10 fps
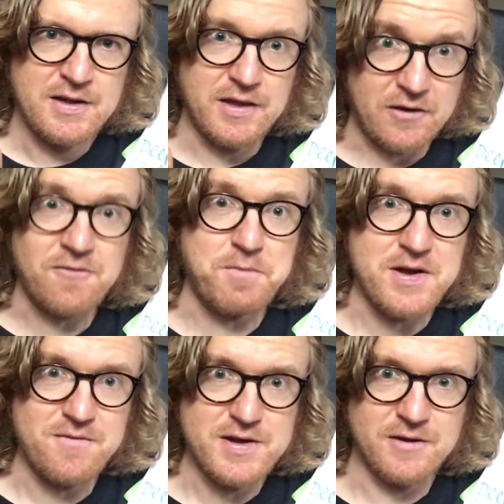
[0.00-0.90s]
The
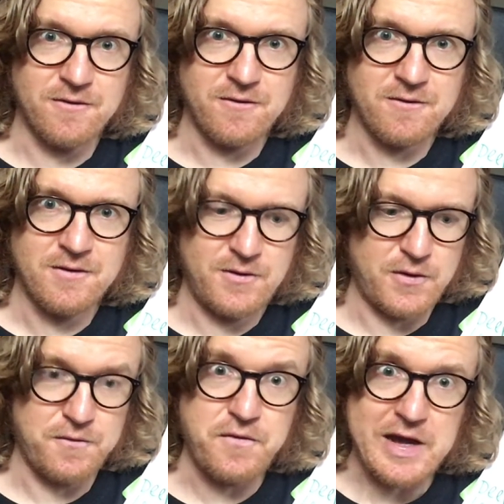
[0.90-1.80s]
experience
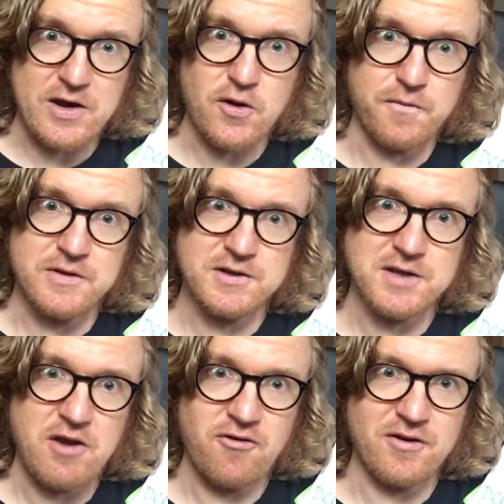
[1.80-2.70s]
of that
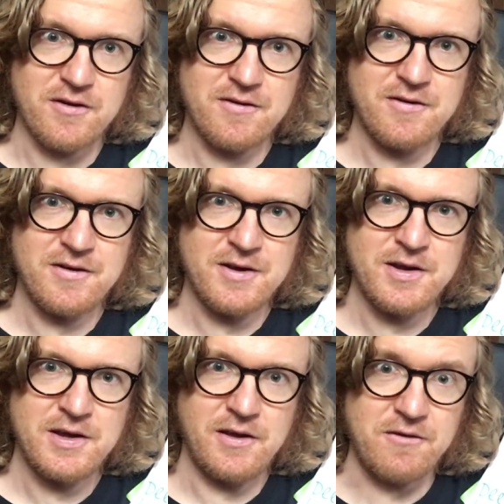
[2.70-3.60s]
conversation
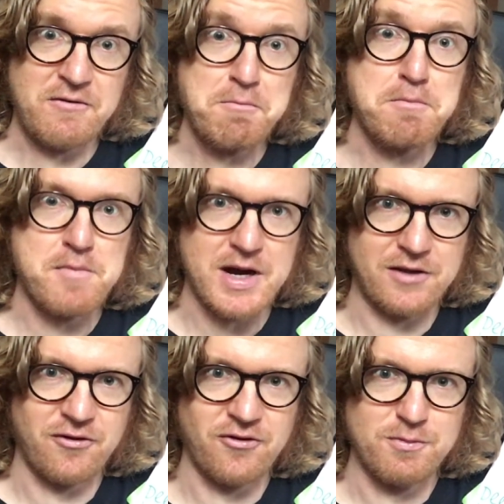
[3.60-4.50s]
is
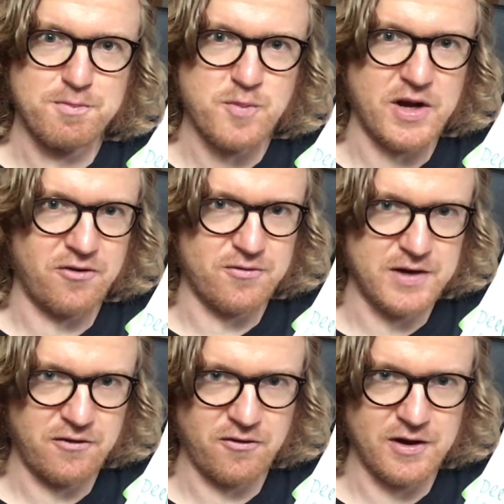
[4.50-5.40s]
much, much
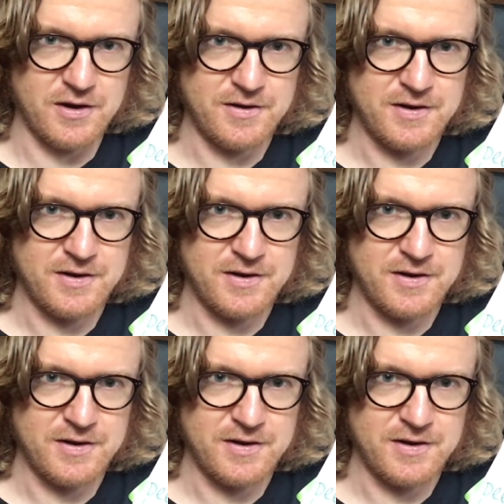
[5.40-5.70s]
richer.